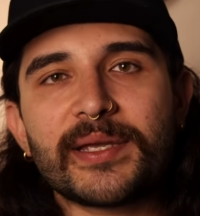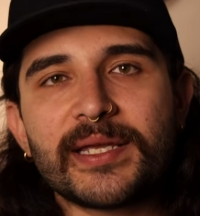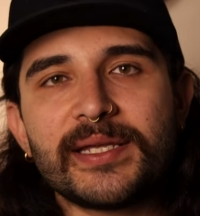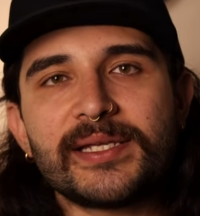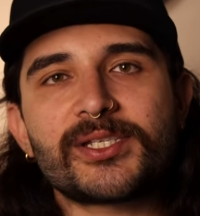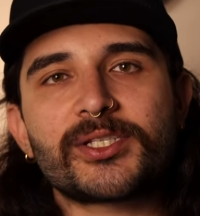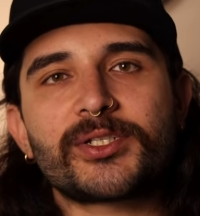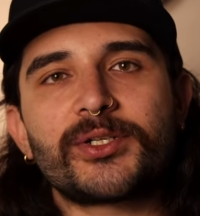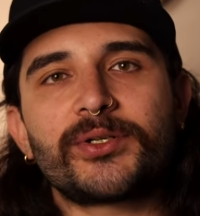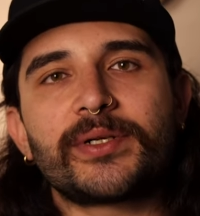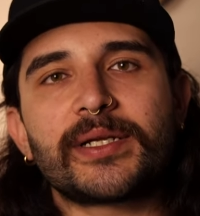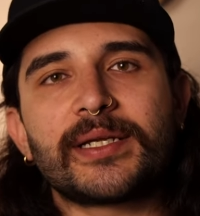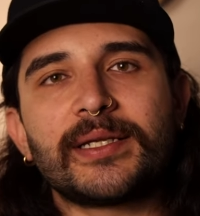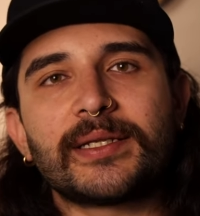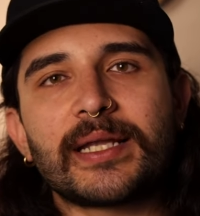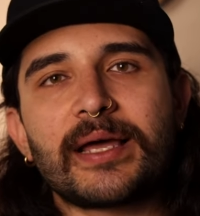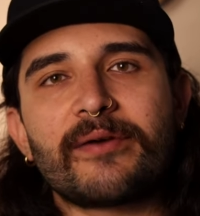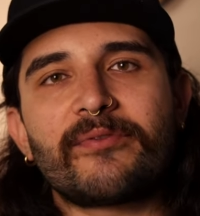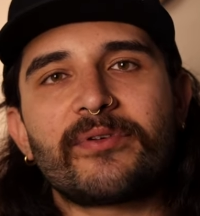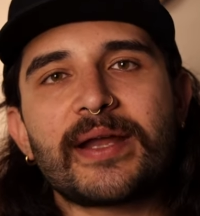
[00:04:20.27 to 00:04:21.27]
Eastern,
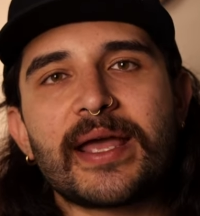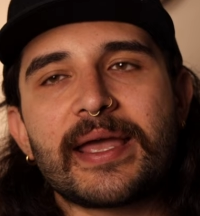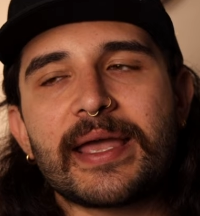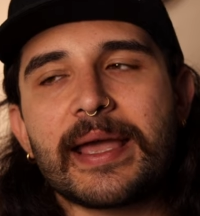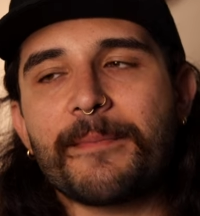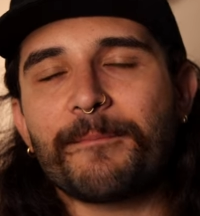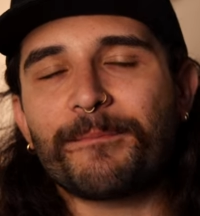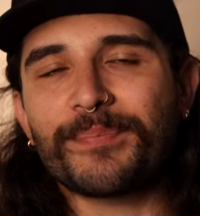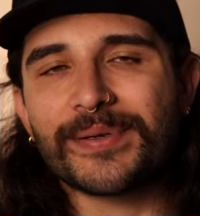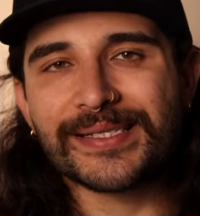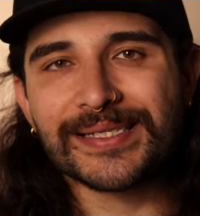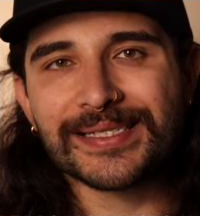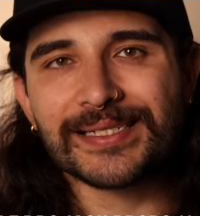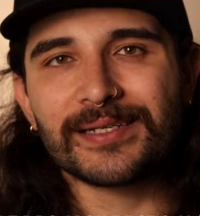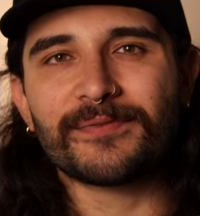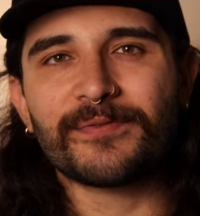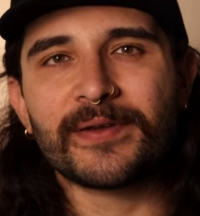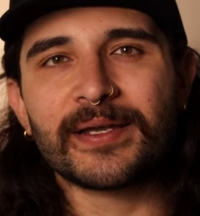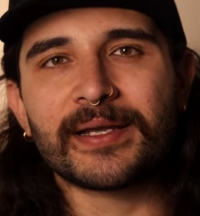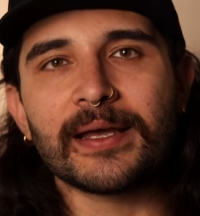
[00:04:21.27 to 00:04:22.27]
11 a.m.
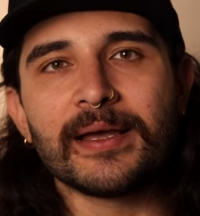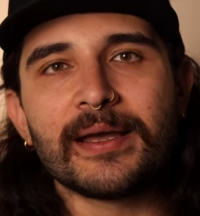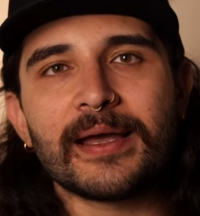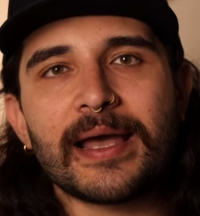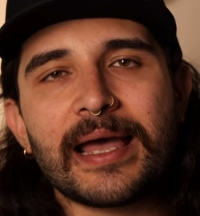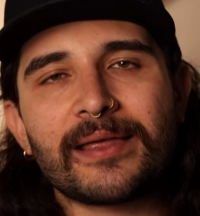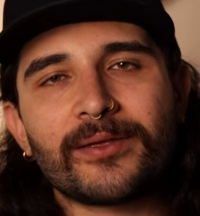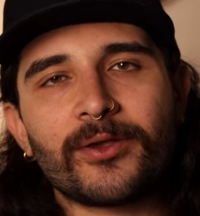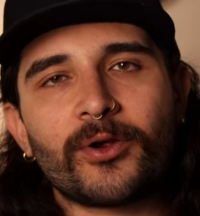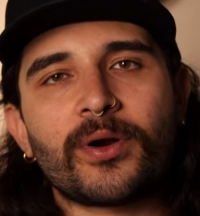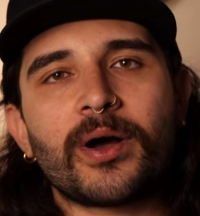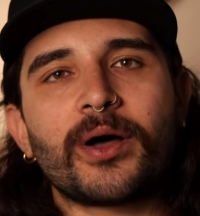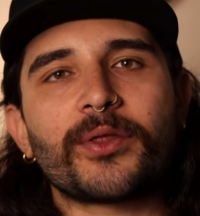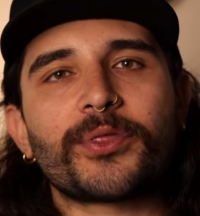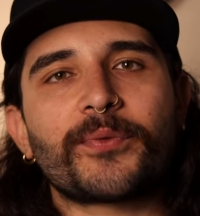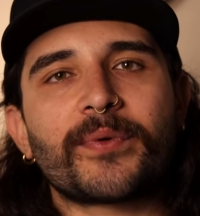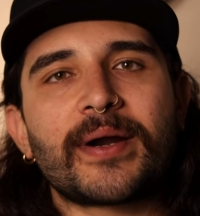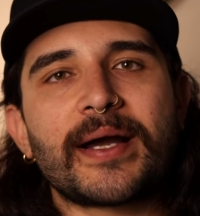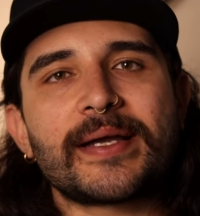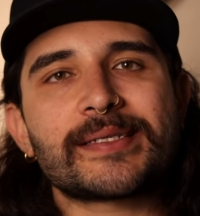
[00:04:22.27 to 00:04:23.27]
Pacific at your
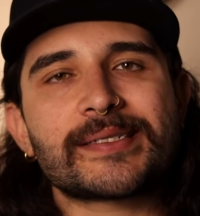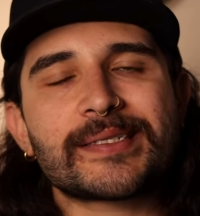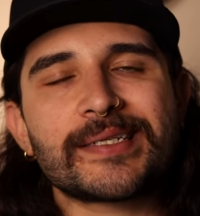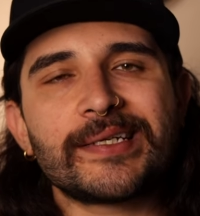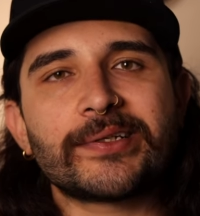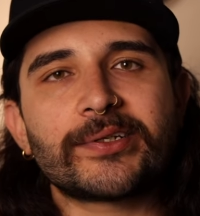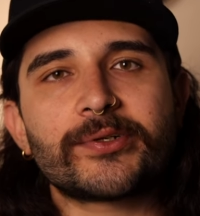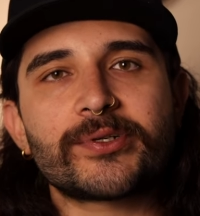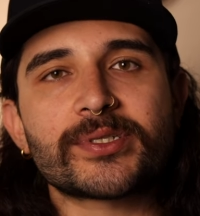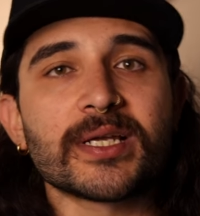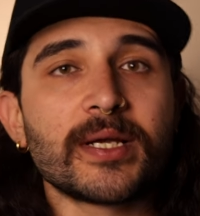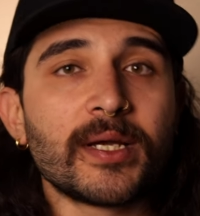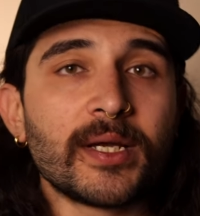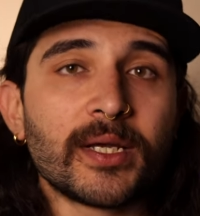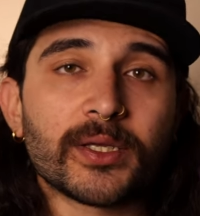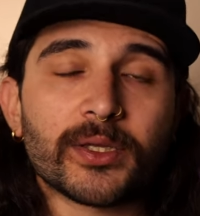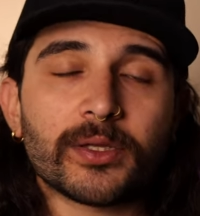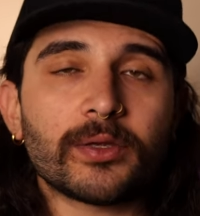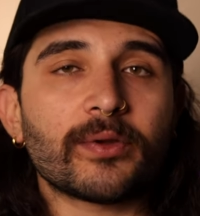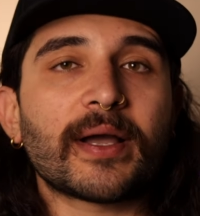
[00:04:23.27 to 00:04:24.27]
authorized dealers.
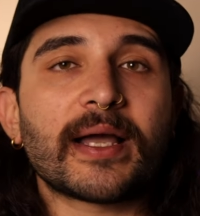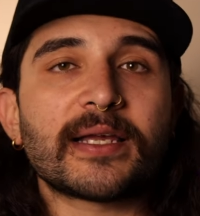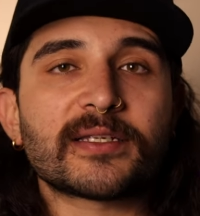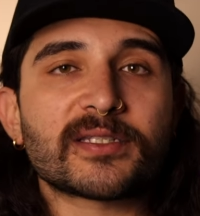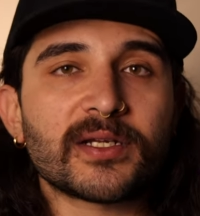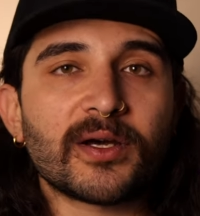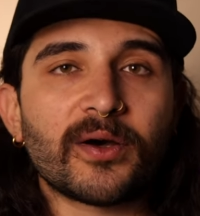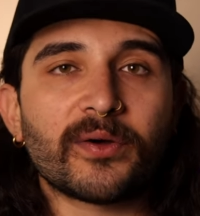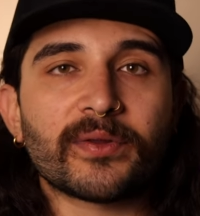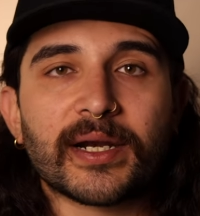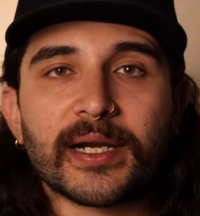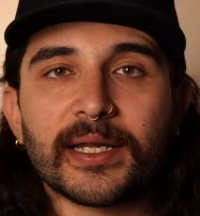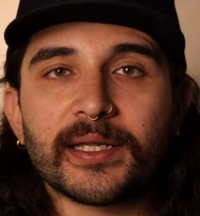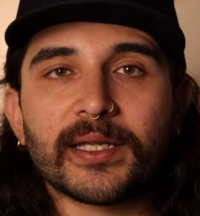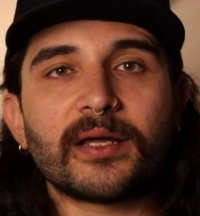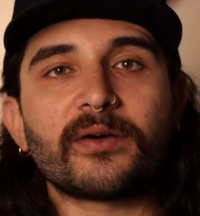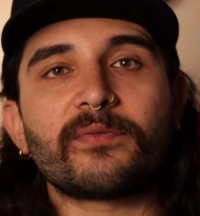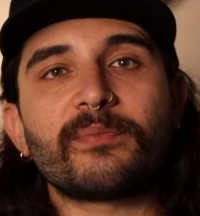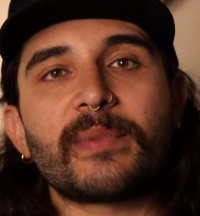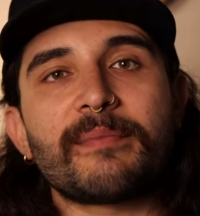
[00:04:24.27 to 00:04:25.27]
You guys know that I
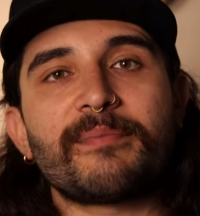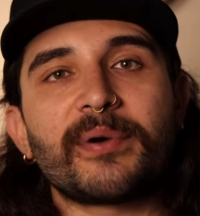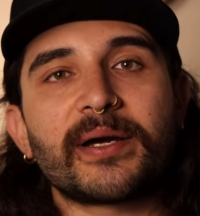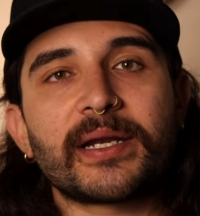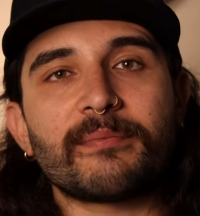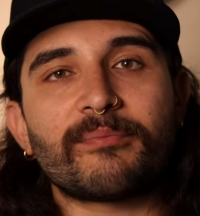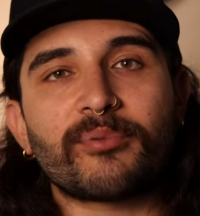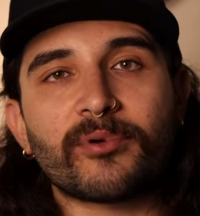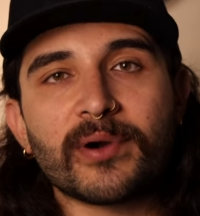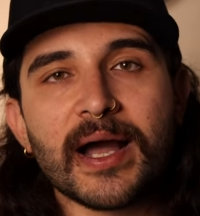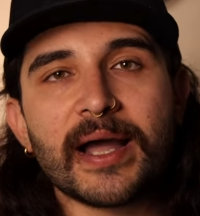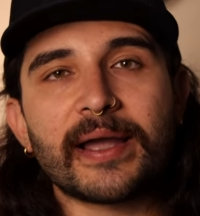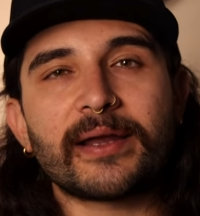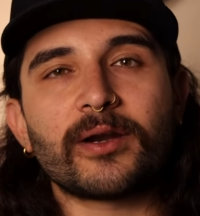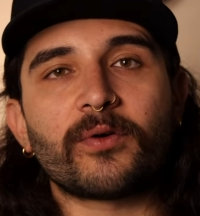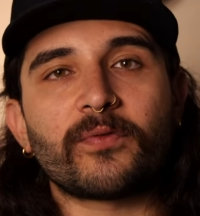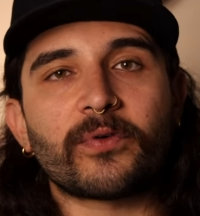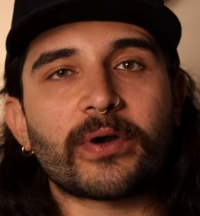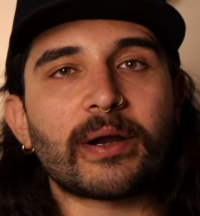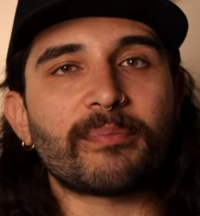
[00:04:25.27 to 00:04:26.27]
love my buddy
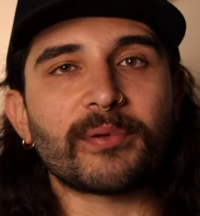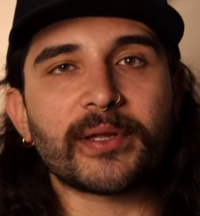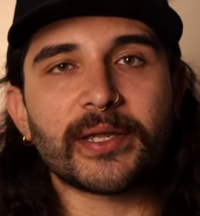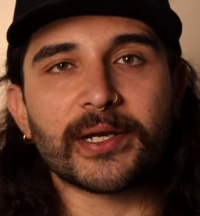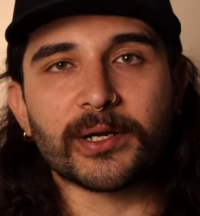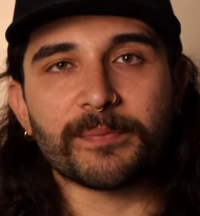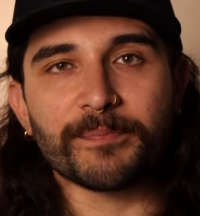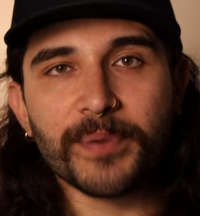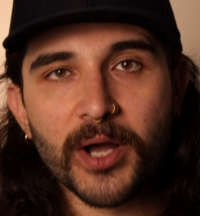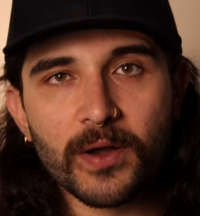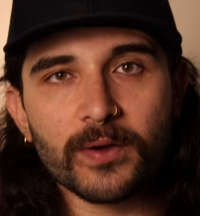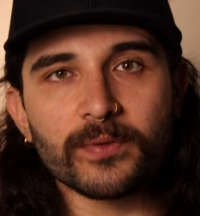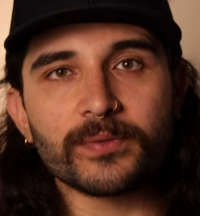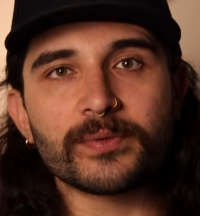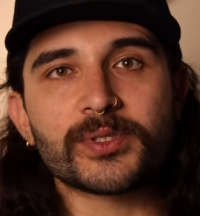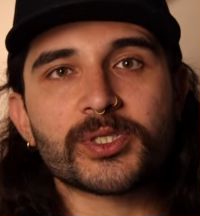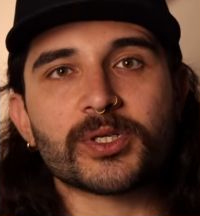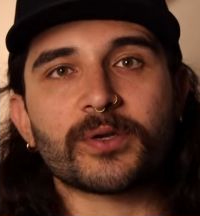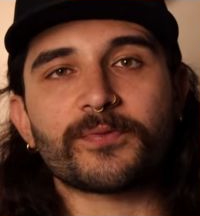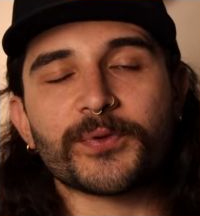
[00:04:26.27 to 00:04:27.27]
Brian over at Blade
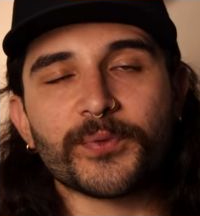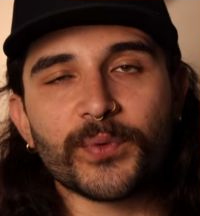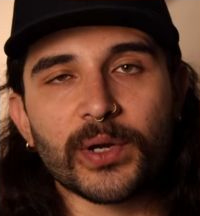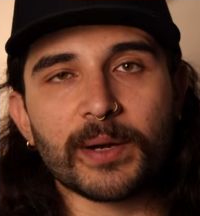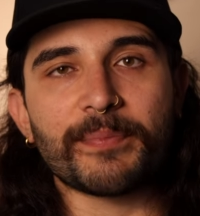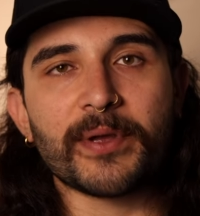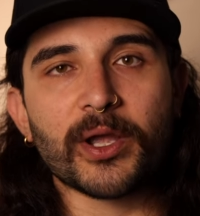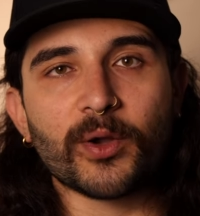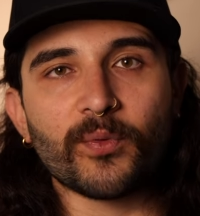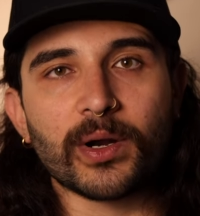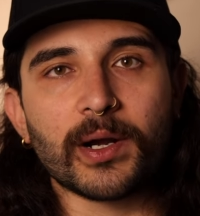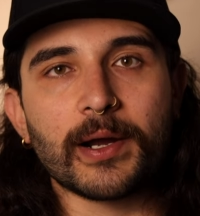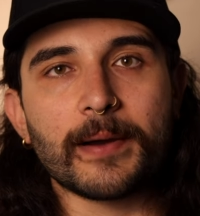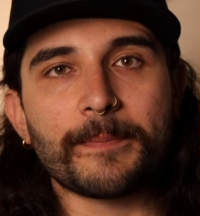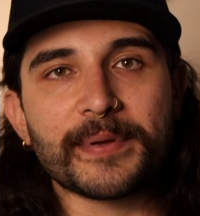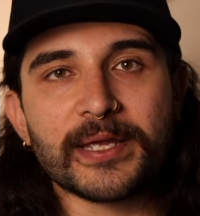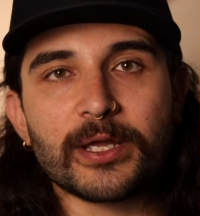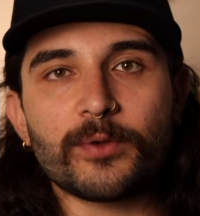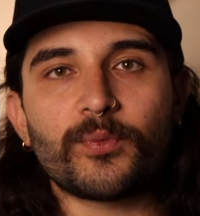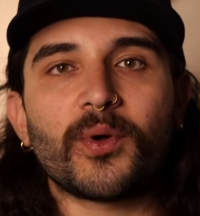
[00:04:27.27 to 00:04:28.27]
Capone, so if you want to pick one
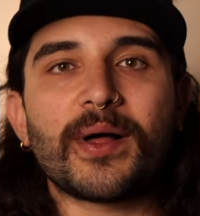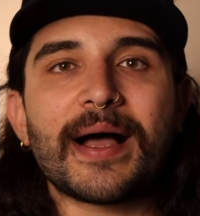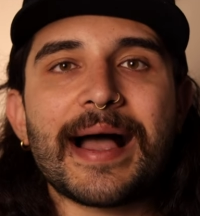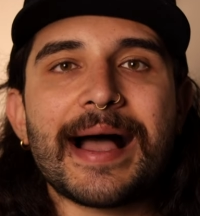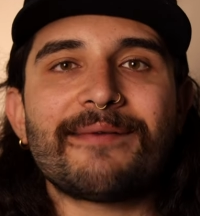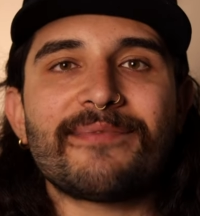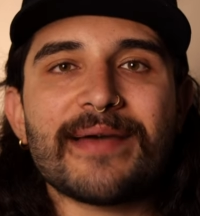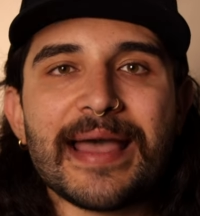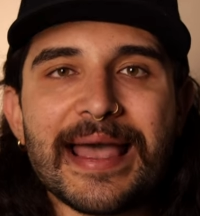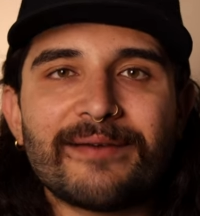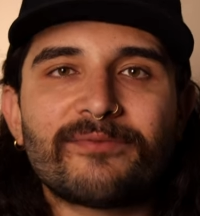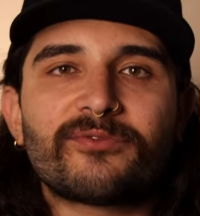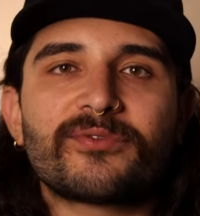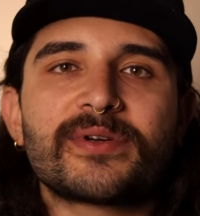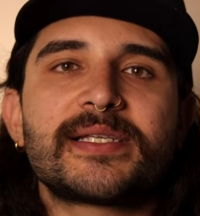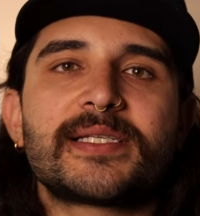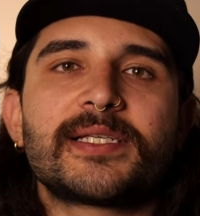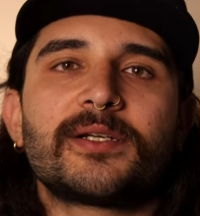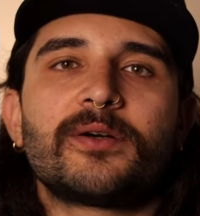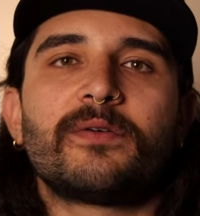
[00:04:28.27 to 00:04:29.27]
up, he will have
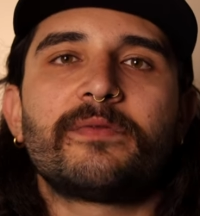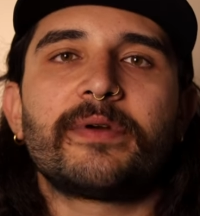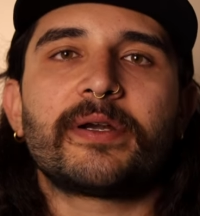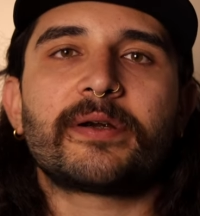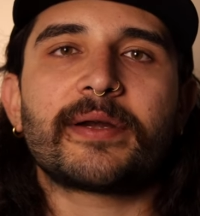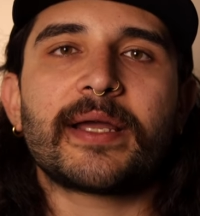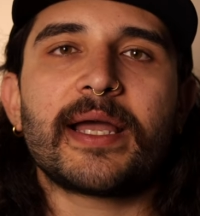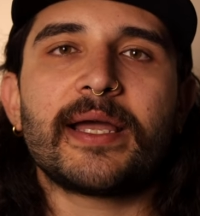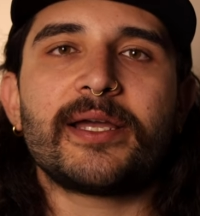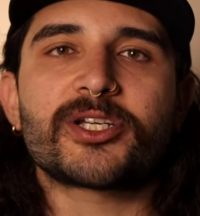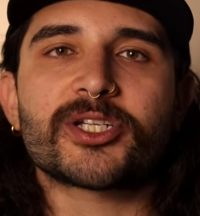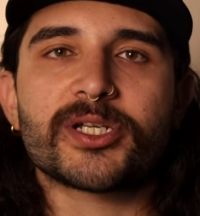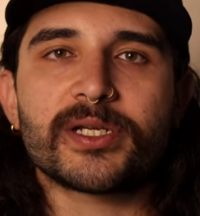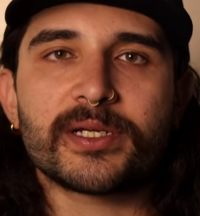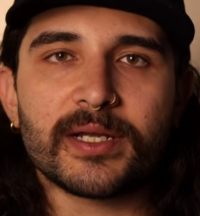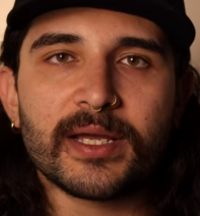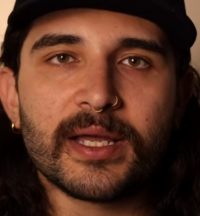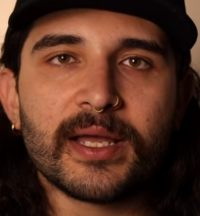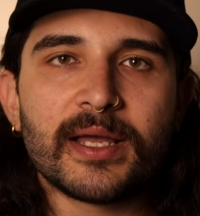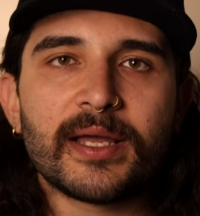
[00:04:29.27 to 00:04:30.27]
every single variation.